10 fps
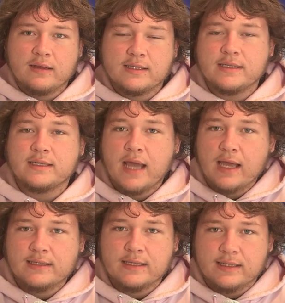this is
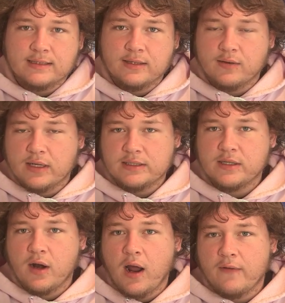Texas and the rest of
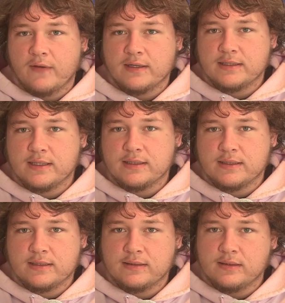their offense
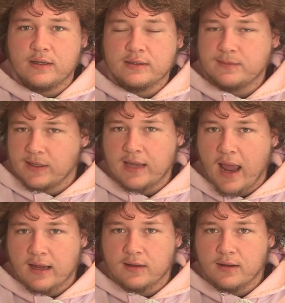is,
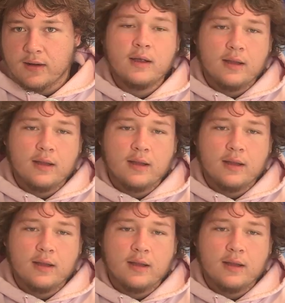spectacular.